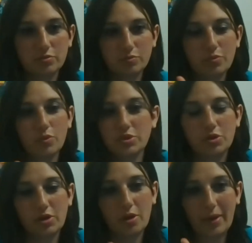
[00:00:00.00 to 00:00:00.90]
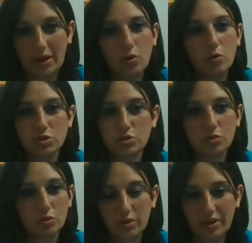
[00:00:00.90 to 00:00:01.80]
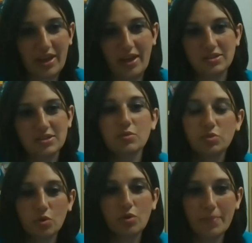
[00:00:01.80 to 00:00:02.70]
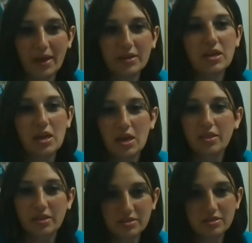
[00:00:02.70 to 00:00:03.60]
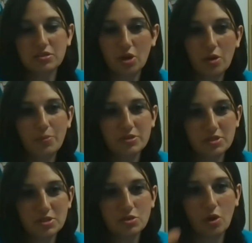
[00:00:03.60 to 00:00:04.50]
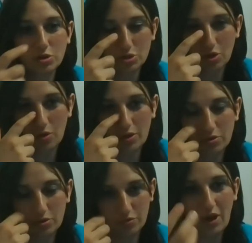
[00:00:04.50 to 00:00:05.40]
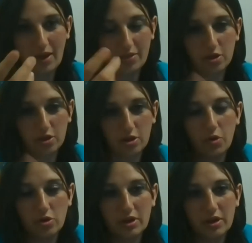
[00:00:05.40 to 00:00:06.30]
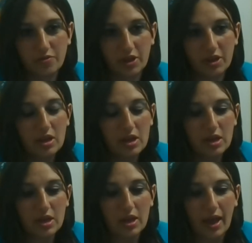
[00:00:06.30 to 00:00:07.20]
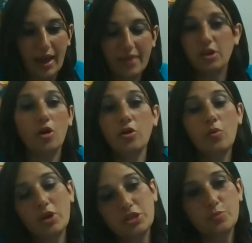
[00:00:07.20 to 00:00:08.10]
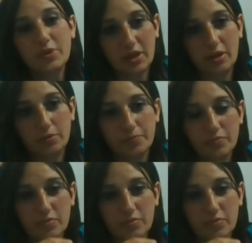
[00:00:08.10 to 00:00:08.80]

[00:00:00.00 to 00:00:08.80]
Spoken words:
we weren't talking about law school accountants, we're talking about this, a person's going to go and look for how they're going to earn a living, and they don't know where to begin.